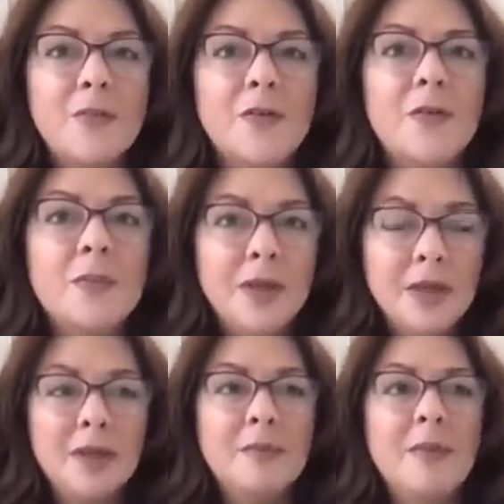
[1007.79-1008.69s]
for
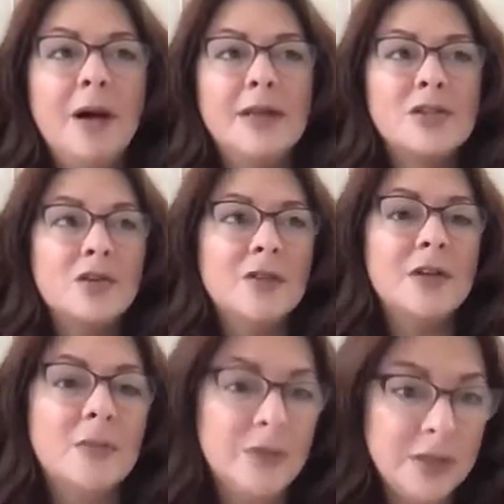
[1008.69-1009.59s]
me, my serving
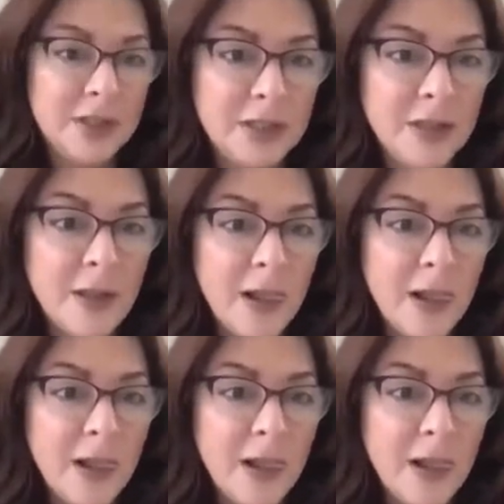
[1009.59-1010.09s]
community